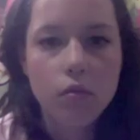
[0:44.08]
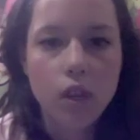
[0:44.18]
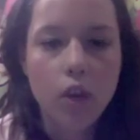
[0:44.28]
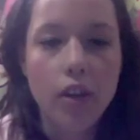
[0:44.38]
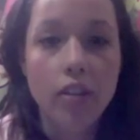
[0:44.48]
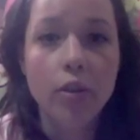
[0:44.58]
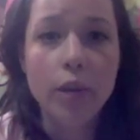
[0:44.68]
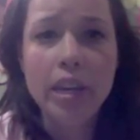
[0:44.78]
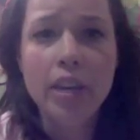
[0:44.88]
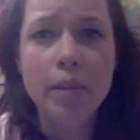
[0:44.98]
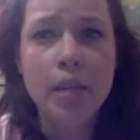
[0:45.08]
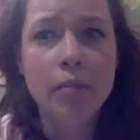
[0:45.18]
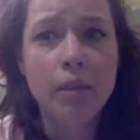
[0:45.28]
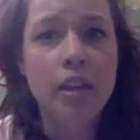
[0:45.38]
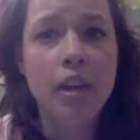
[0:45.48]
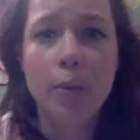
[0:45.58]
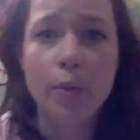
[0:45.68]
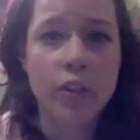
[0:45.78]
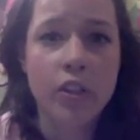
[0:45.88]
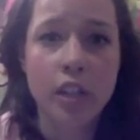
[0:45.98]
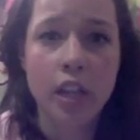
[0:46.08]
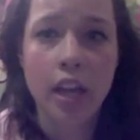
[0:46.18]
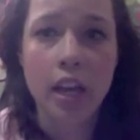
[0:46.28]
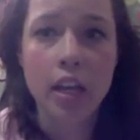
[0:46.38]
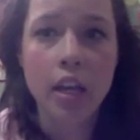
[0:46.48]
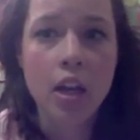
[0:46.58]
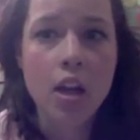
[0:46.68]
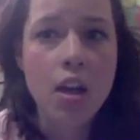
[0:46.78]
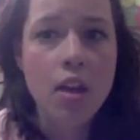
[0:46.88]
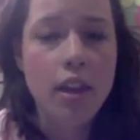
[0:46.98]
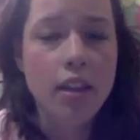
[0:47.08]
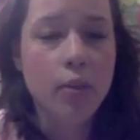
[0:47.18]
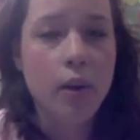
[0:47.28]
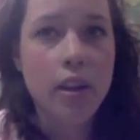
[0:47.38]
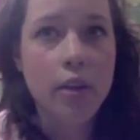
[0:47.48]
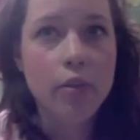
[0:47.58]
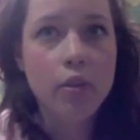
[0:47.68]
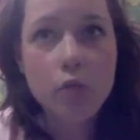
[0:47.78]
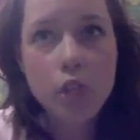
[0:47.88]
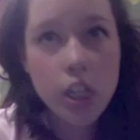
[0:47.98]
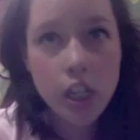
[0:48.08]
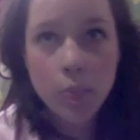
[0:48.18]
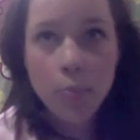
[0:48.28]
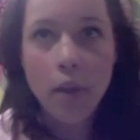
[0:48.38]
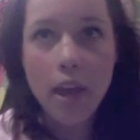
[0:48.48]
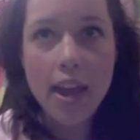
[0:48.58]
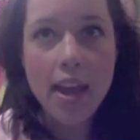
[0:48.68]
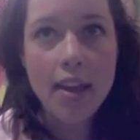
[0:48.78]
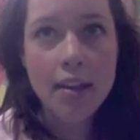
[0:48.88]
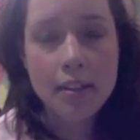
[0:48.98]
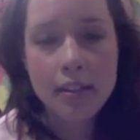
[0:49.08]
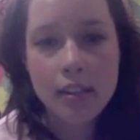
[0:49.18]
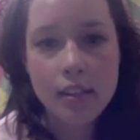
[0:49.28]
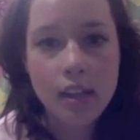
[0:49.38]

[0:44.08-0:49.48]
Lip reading: Okay, so he emailed me and was just like, that's why they were so cheap, and